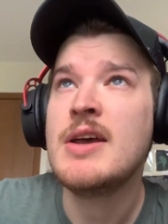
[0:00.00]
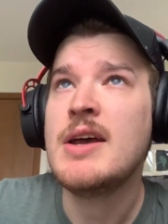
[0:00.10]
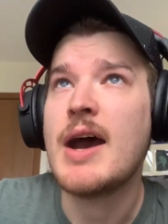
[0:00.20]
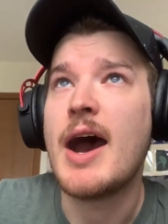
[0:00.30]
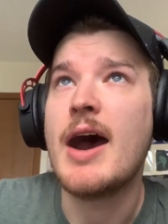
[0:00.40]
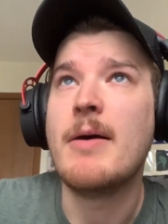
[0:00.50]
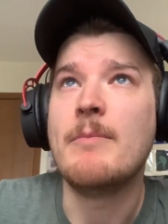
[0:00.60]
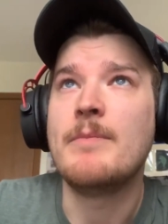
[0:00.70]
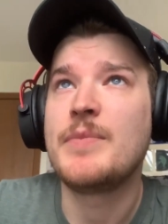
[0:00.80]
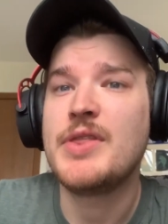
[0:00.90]

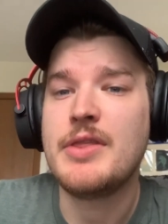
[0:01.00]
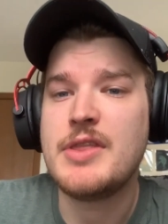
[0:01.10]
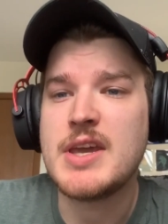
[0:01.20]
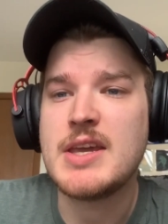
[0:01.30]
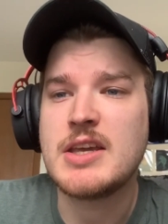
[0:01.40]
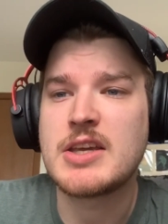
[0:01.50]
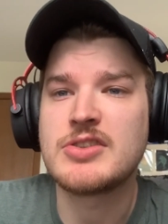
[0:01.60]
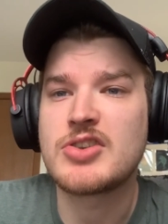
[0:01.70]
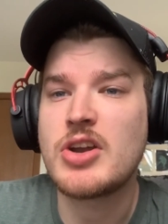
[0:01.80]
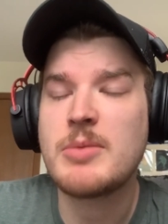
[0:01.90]
The
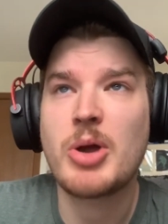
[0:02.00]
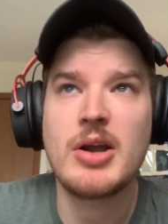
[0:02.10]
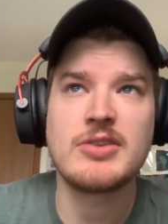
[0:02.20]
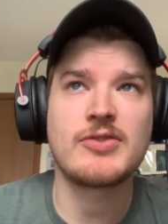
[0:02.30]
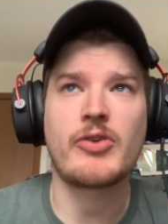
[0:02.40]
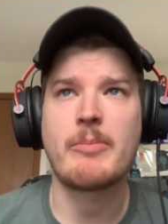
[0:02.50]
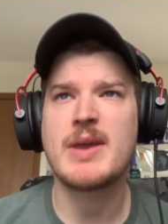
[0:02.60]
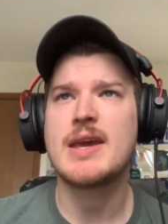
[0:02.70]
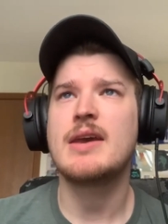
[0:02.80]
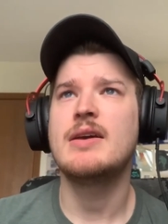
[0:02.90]
concerning parts for
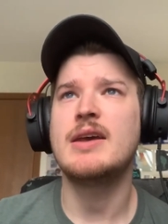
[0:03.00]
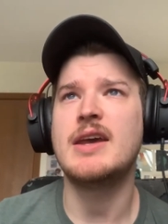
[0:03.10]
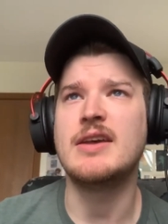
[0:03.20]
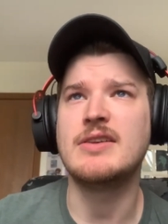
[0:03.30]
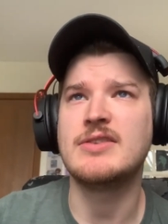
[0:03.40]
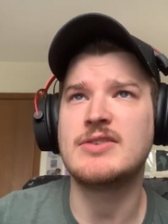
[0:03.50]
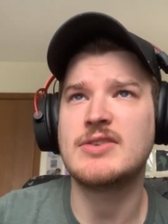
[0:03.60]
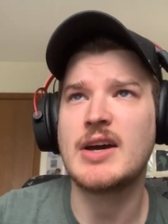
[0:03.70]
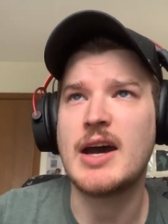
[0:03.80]
me is